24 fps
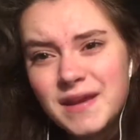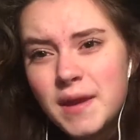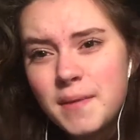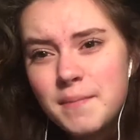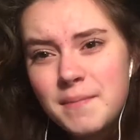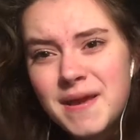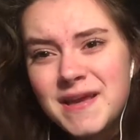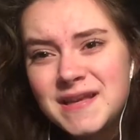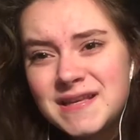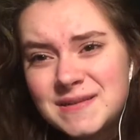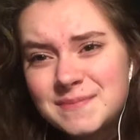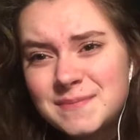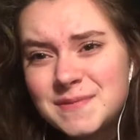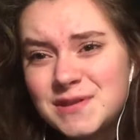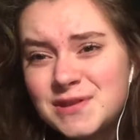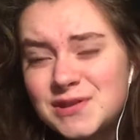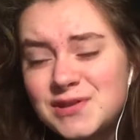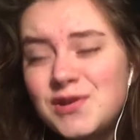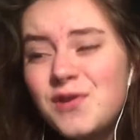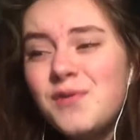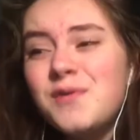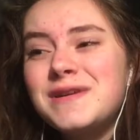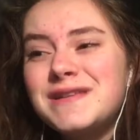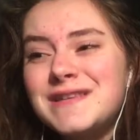makes me
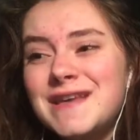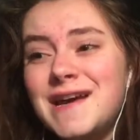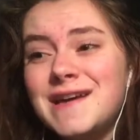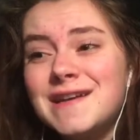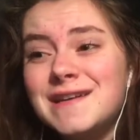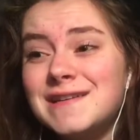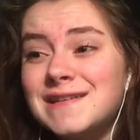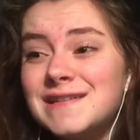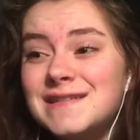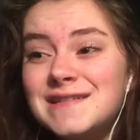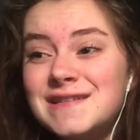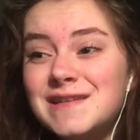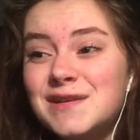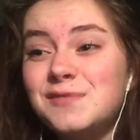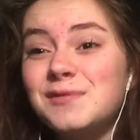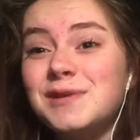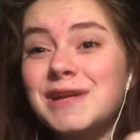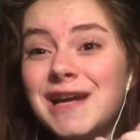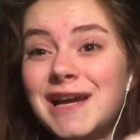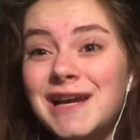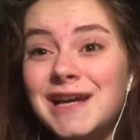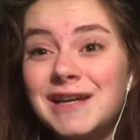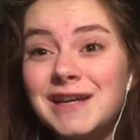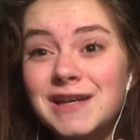so excited to see
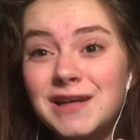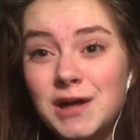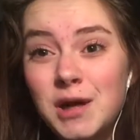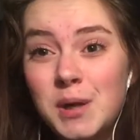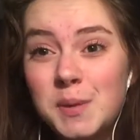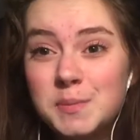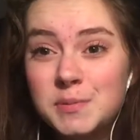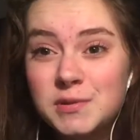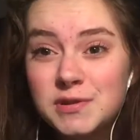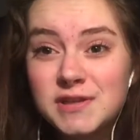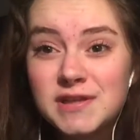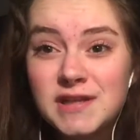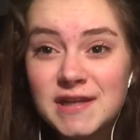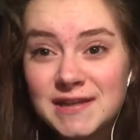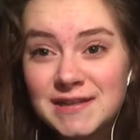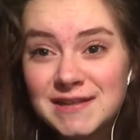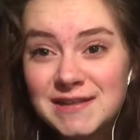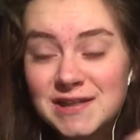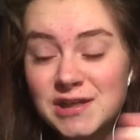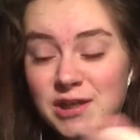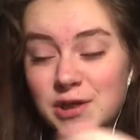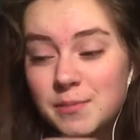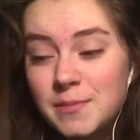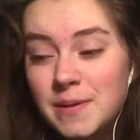what I can accomplish
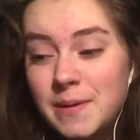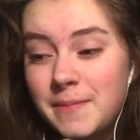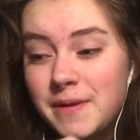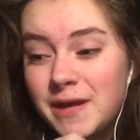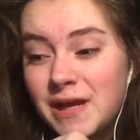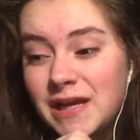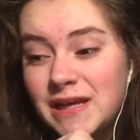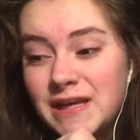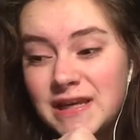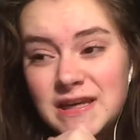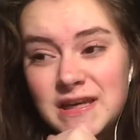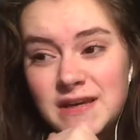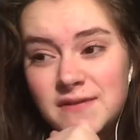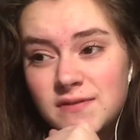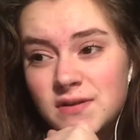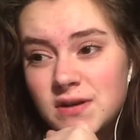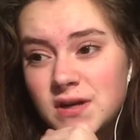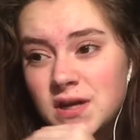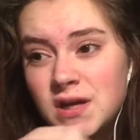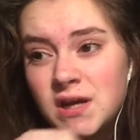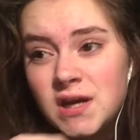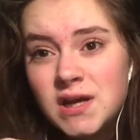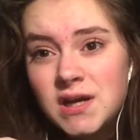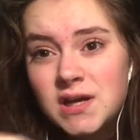next year. Maybe I can
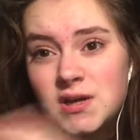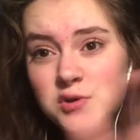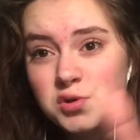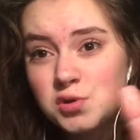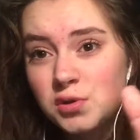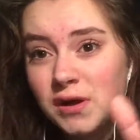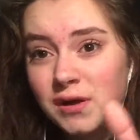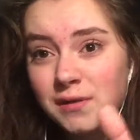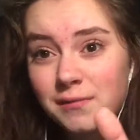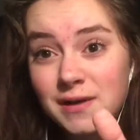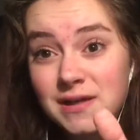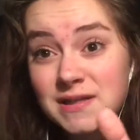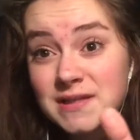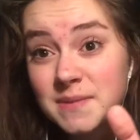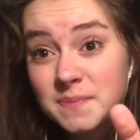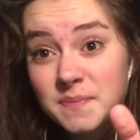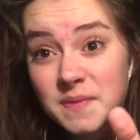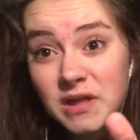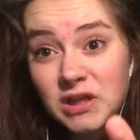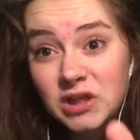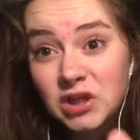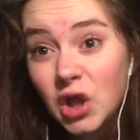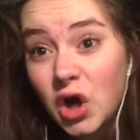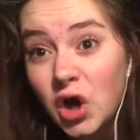even try to write
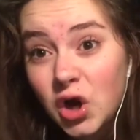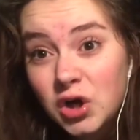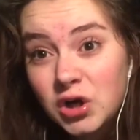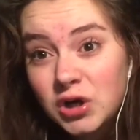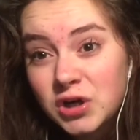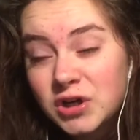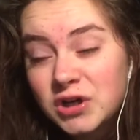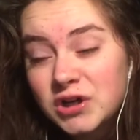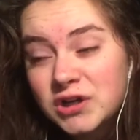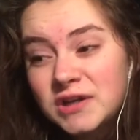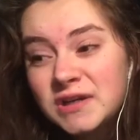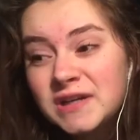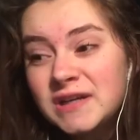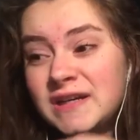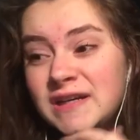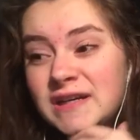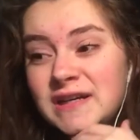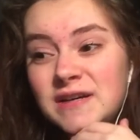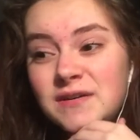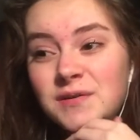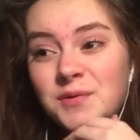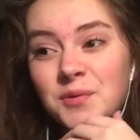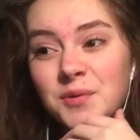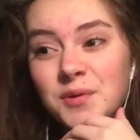something longer
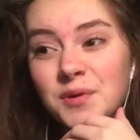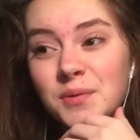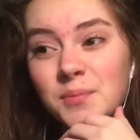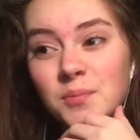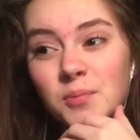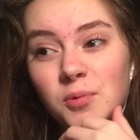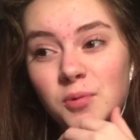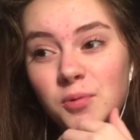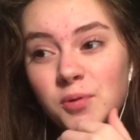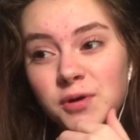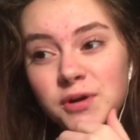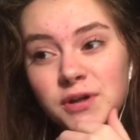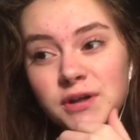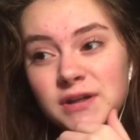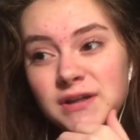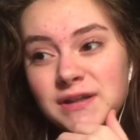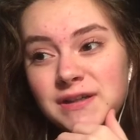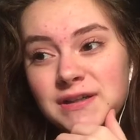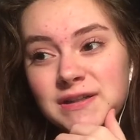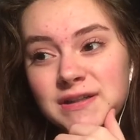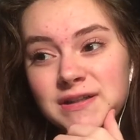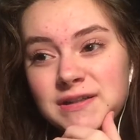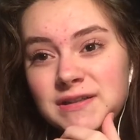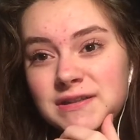or
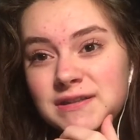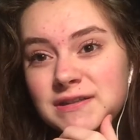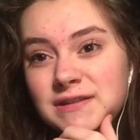more